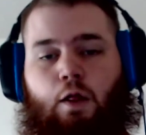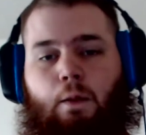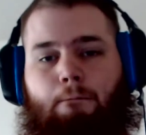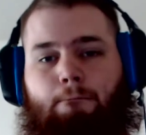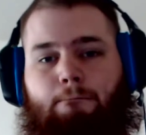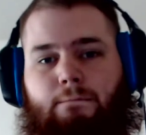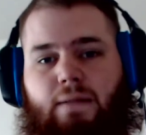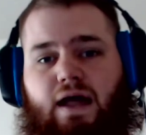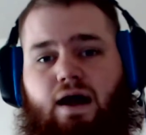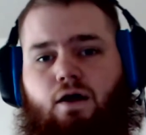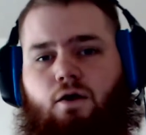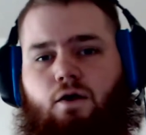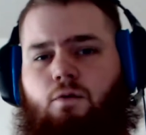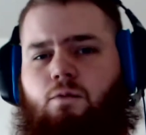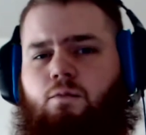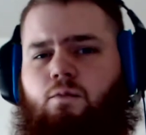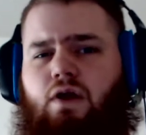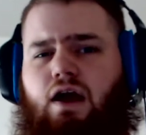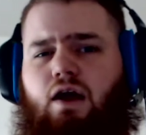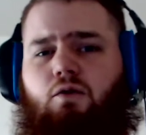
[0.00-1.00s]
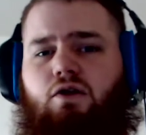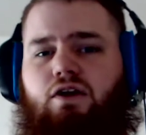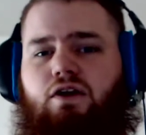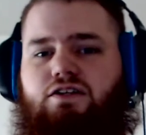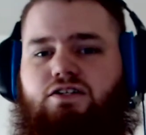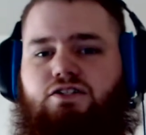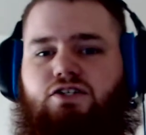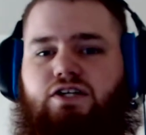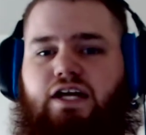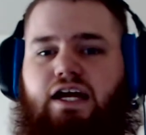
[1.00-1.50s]
Now, I wanted to
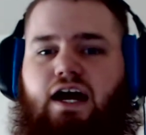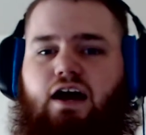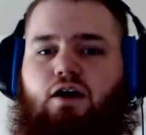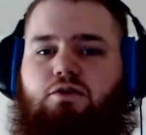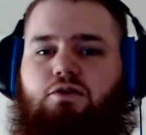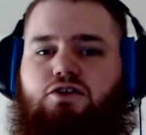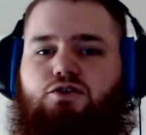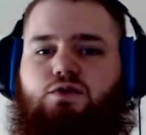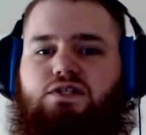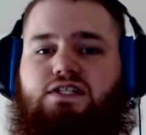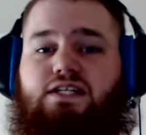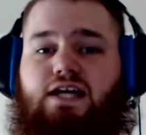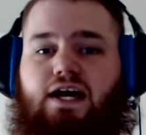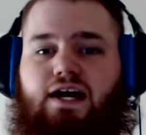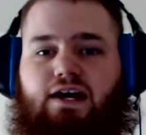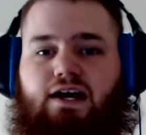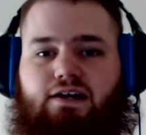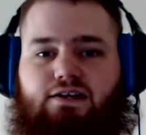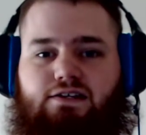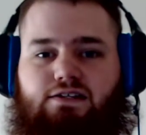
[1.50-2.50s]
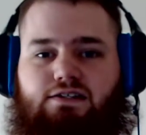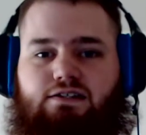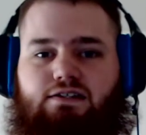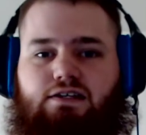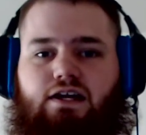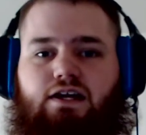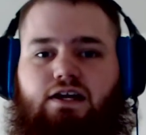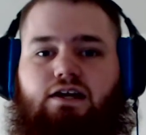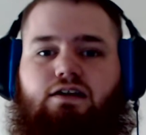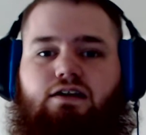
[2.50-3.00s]
look at how much was taxed
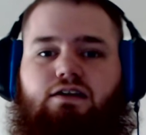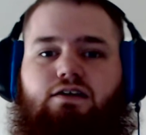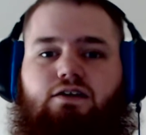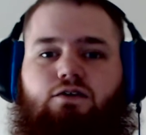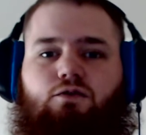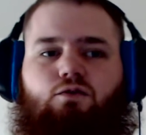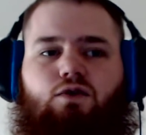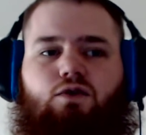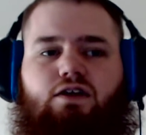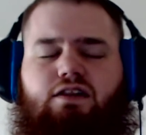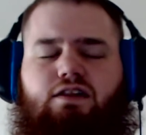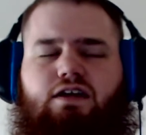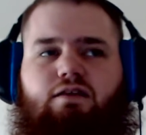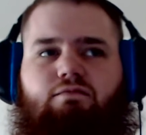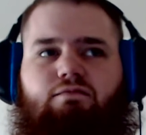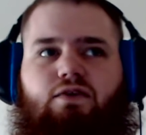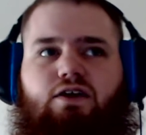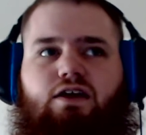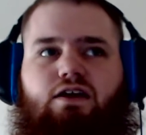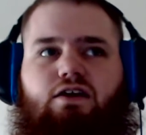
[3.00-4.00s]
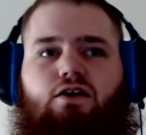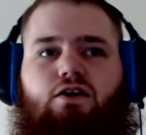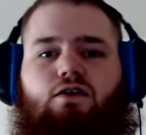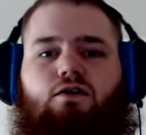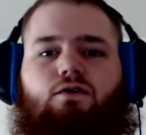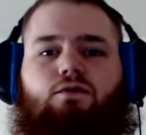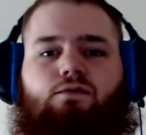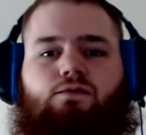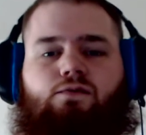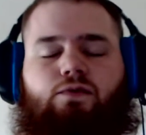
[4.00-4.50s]
and where did that money go?
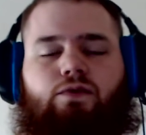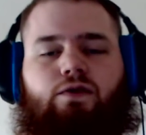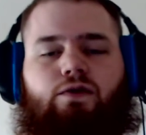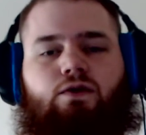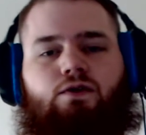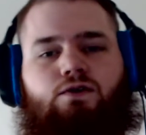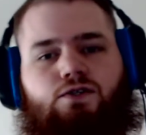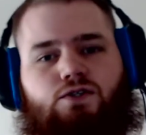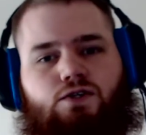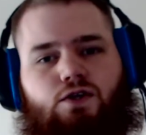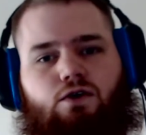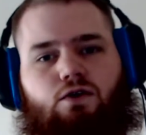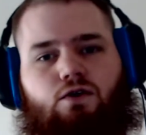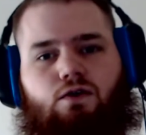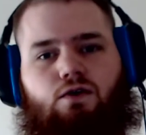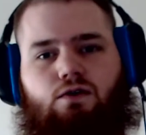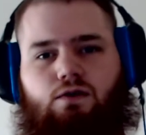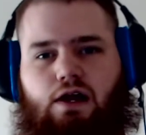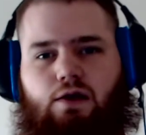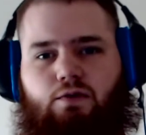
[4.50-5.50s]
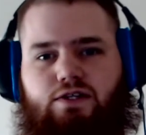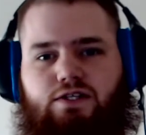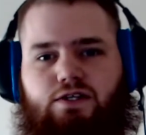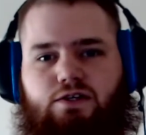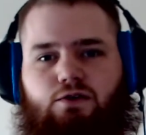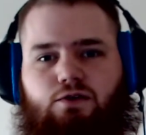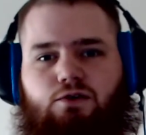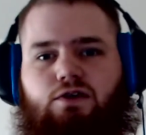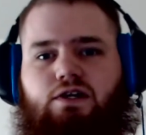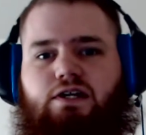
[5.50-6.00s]
So I went to
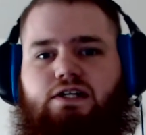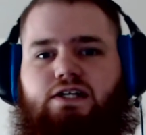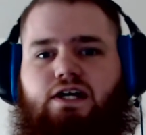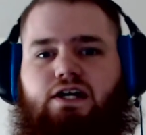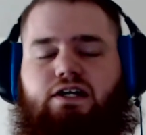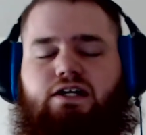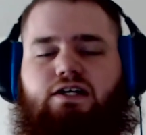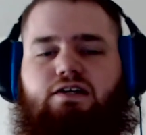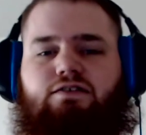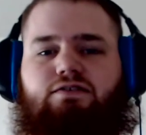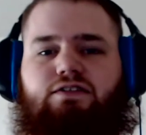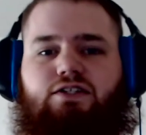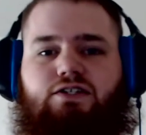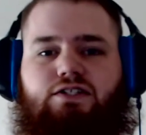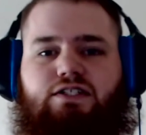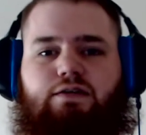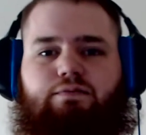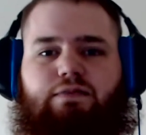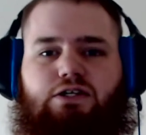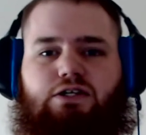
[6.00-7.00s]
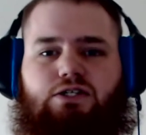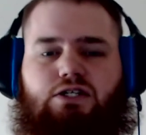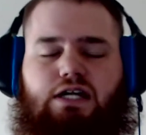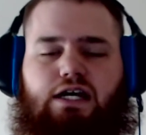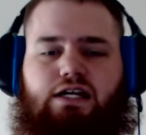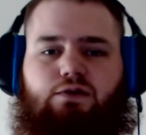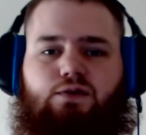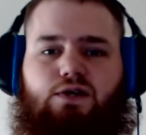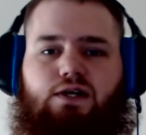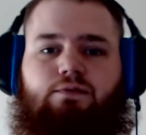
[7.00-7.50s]
Oregon.gov and looked at Measure
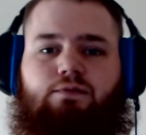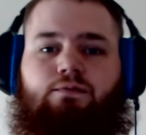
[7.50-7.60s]
91.